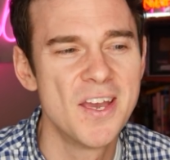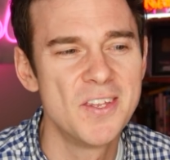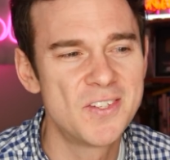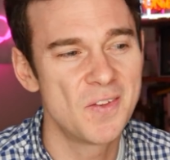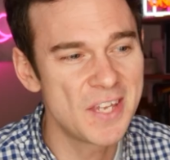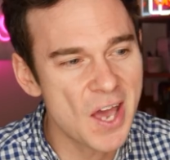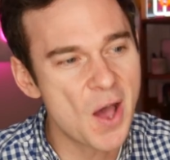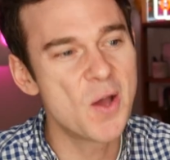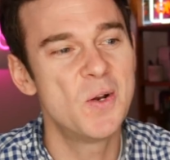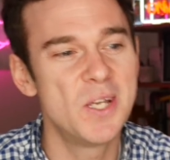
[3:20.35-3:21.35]
So the
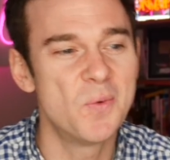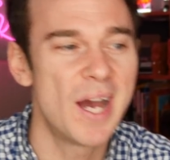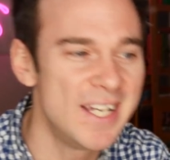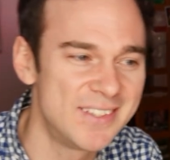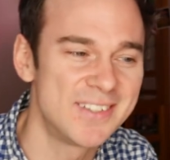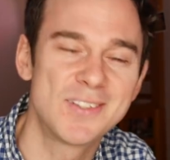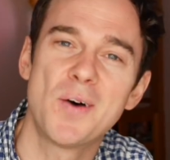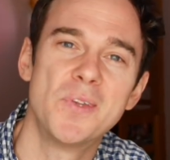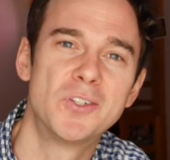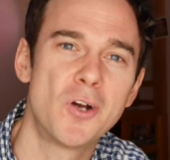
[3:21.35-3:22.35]
only way to
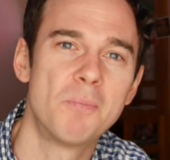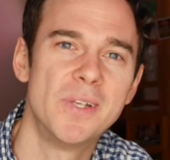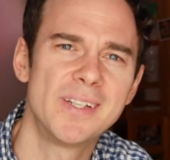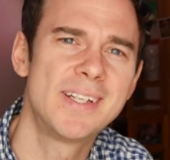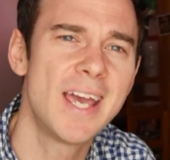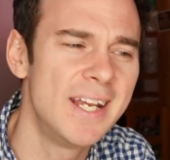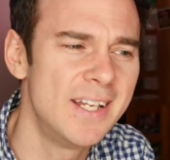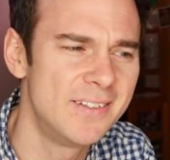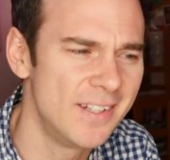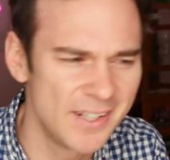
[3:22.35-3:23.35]
stop the droplets getting
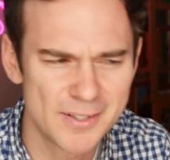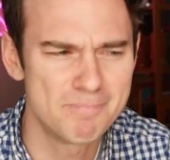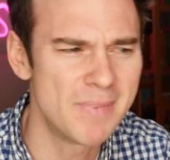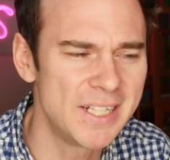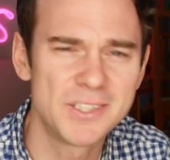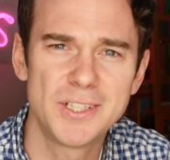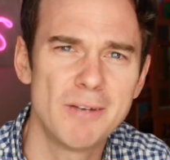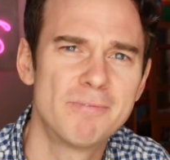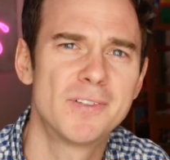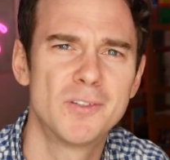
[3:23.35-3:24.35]
into this
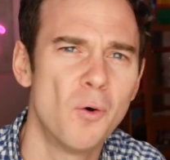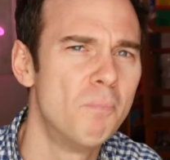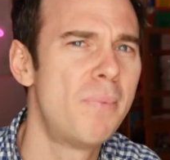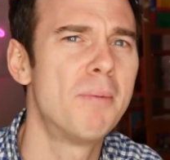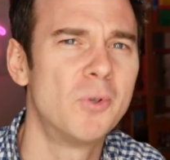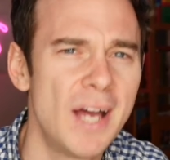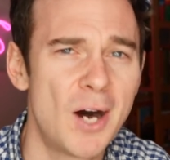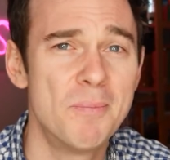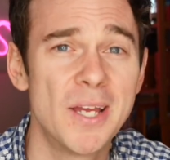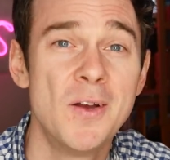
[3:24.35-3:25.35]
makeshift sort of bubble
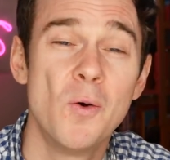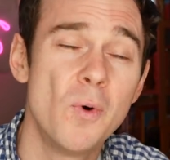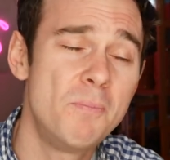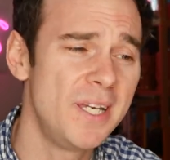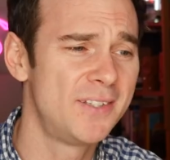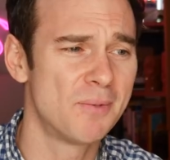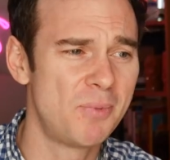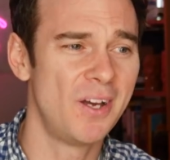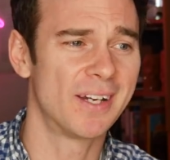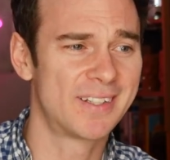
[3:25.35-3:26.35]
helmet would be to
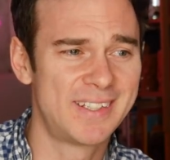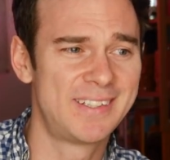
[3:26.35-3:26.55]
put a